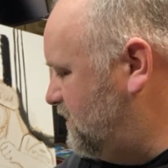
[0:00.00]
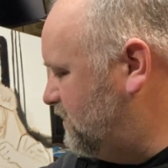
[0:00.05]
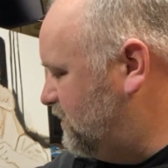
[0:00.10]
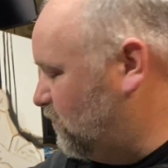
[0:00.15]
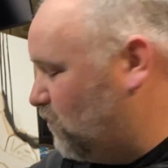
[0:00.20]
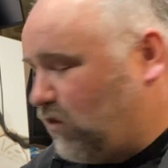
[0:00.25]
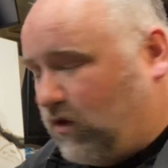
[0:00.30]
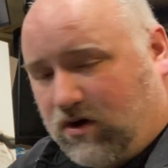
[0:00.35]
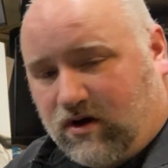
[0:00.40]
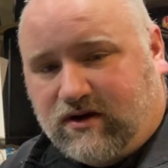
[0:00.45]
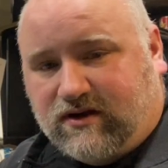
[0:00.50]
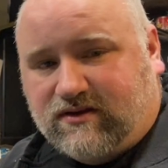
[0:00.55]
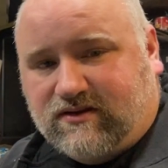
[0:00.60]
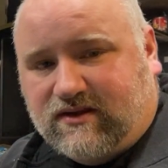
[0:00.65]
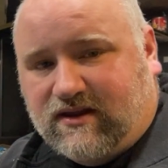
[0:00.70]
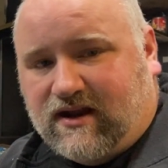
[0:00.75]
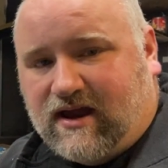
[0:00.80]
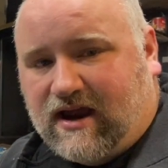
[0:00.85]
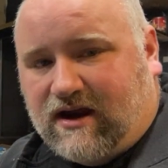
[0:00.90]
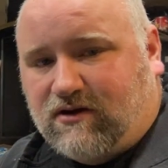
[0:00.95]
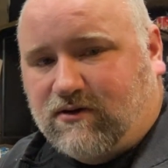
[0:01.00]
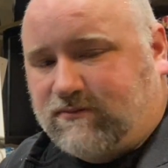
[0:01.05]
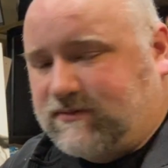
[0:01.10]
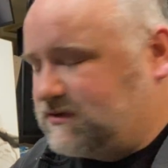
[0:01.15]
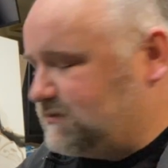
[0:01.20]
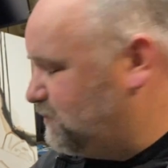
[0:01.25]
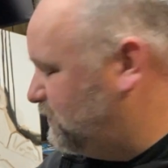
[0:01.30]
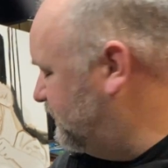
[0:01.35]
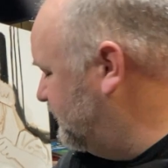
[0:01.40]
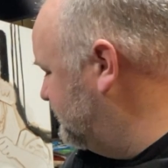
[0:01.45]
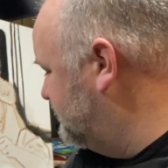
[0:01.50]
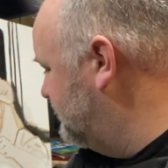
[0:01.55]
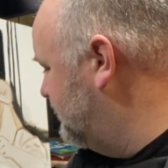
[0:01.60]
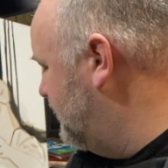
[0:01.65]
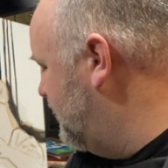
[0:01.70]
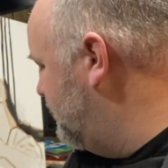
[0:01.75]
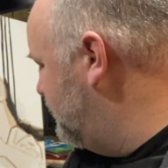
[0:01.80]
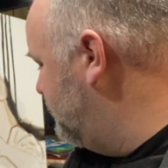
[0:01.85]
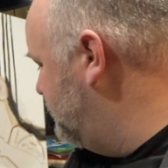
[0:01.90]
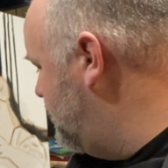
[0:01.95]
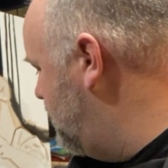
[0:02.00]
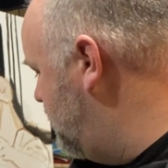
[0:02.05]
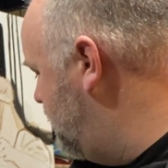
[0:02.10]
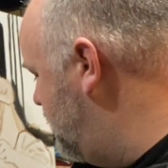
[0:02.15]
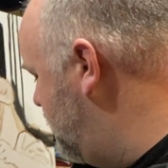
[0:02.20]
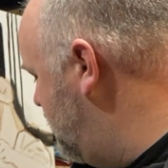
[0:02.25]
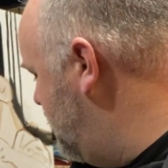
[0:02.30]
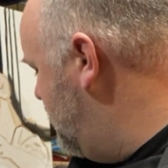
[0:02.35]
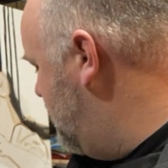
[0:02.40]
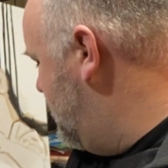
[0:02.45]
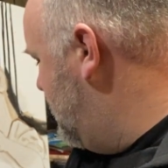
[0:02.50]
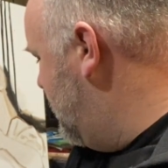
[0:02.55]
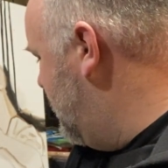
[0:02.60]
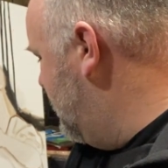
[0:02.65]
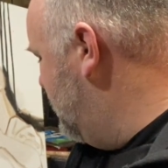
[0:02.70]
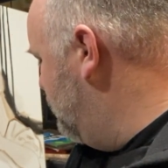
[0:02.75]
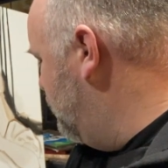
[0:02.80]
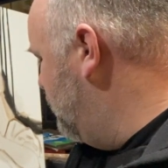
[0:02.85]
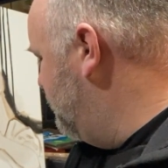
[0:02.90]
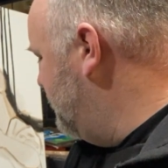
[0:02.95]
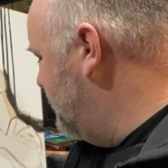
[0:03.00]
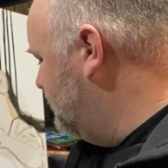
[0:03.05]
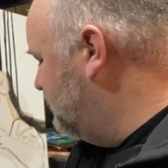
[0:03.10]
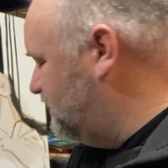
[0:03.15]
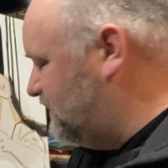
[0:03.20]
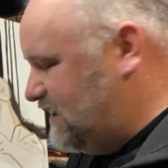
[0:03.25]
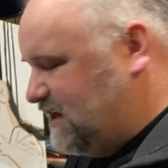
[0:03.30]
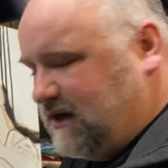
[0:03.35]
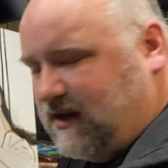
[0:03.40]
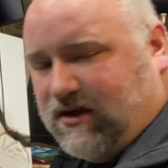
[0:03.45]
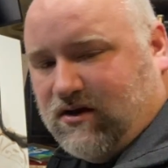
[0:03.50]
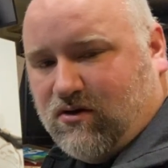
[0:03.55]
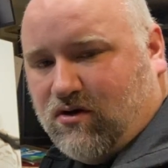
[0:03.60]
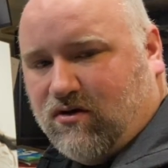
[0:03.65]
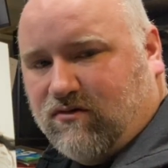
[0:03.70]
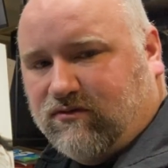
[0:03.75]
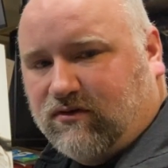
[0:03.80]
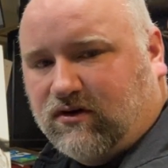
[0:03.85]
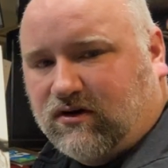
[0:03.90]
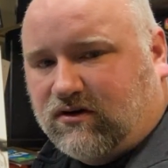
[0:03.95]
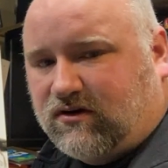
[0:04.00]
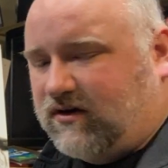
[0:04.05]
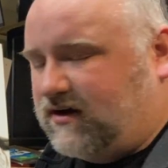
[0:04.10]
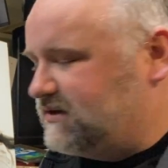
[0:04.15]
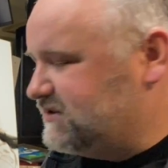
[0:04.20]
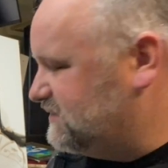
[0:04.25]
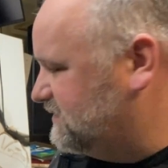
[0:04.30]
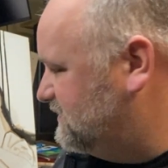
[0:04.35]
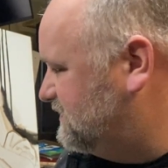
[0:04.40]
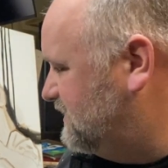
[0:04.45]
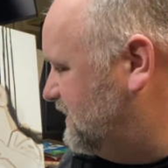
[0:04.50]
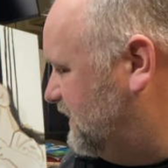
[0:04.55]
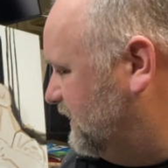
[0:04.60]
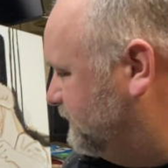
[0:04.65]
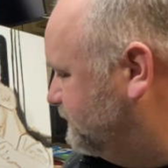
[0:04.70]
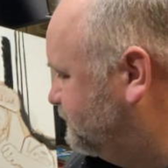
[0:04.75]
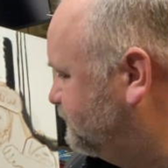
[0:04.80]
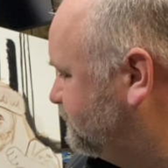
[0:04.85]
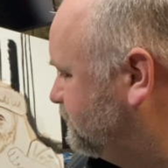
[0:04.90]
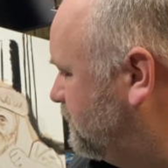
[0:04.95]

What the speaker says: work that Hiram is putting together, and it will be leading over across the scene.